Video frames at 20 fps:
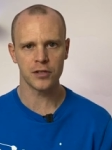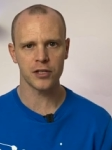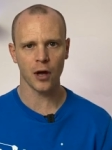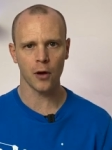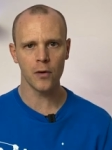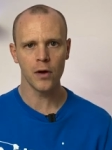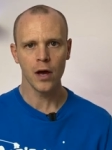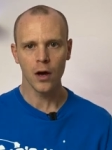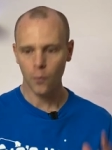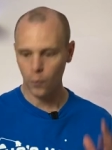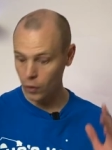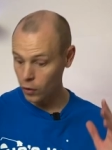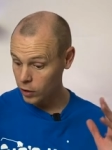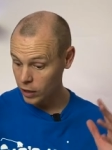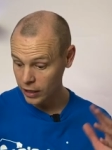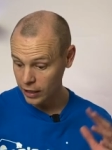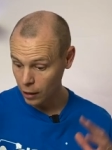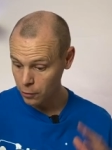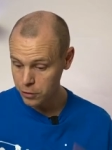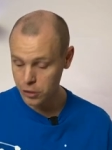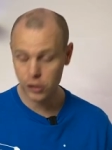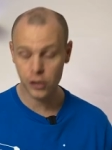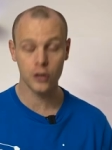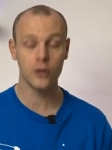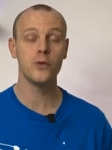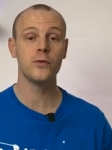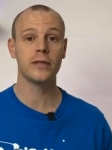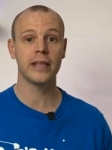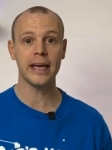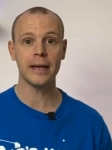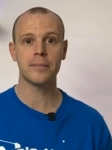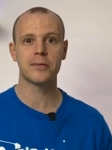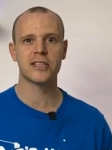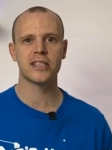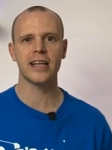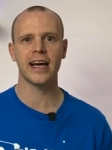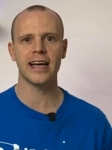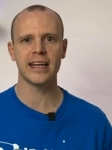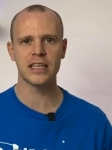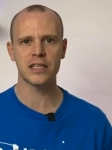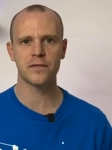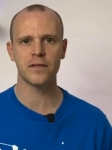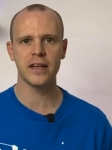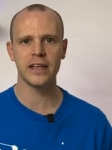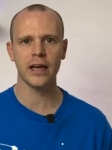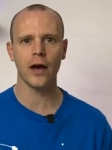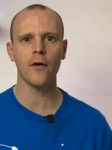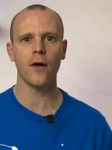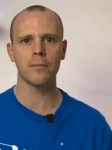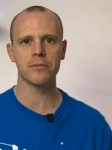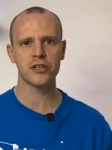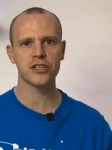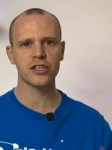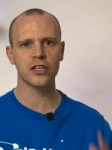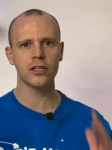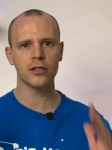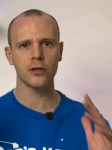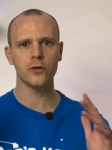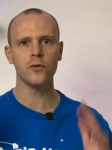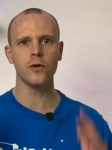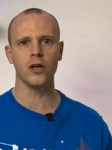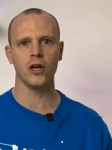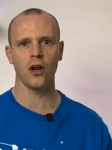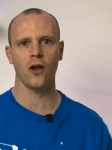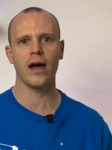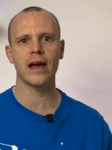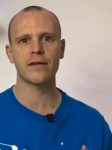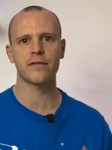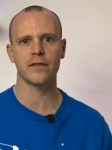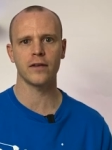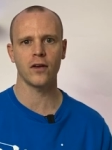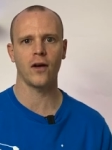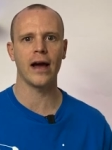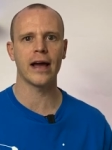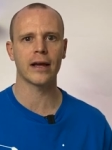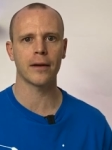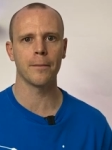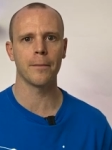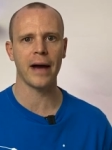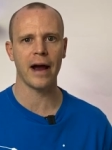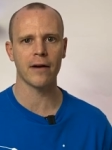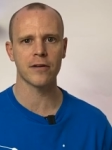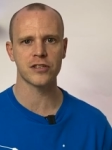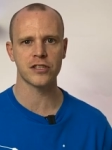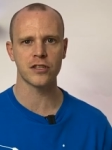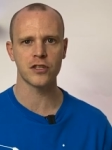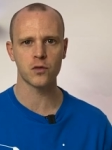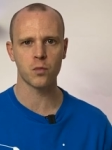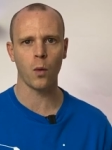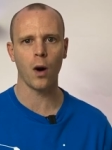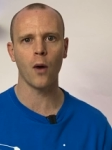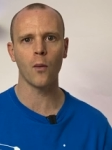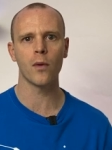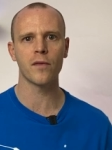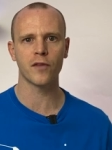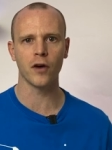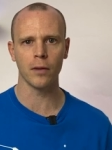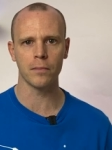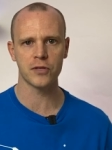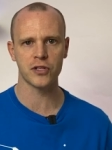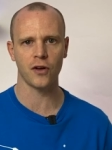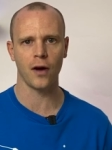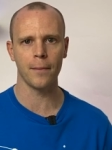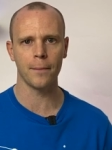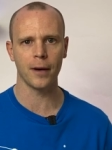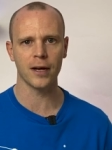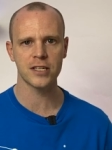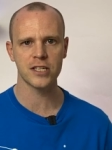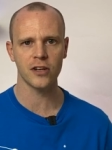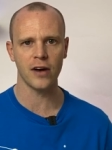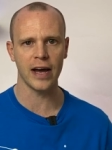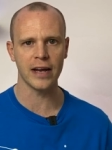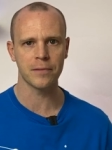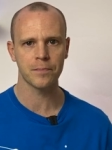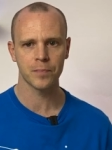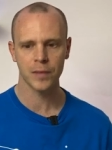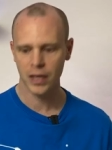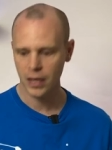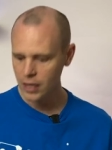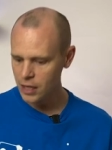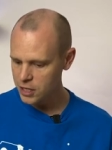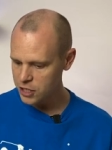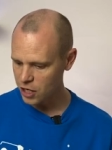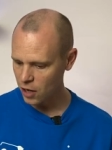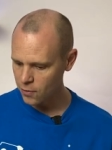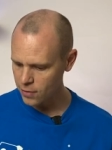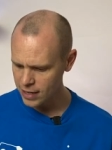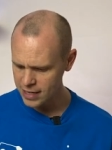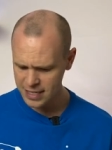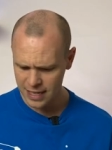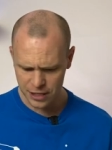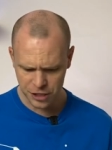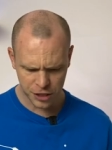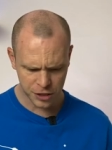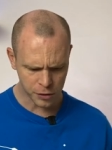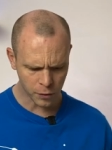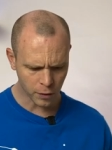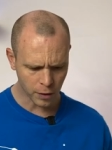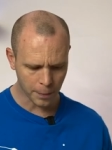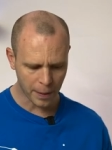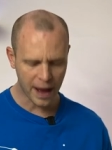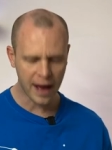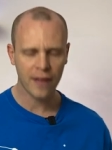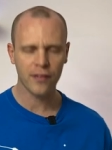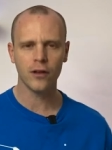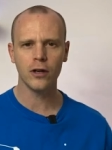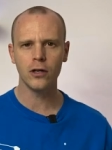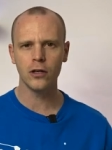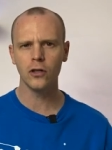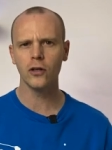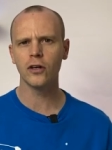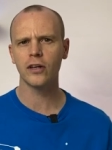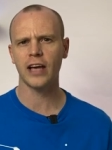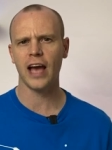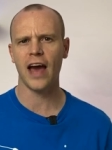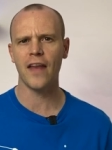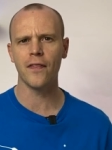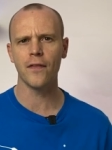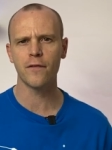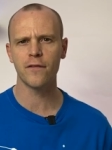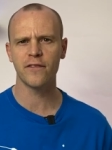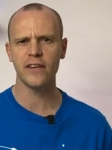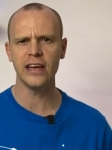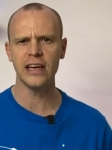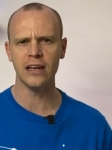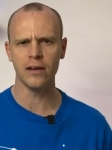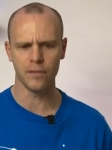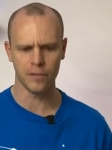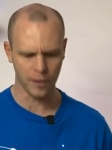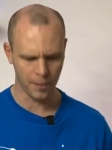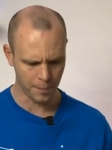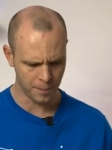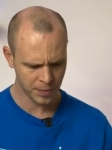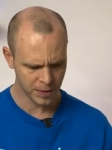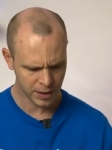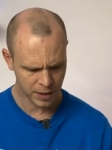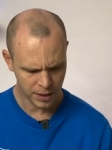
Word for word: So we're not gonna go too deep today in this video. I'm just gonna do light for light comparisons while we've got them side by side. So let's actually talk about the look and the feel of them.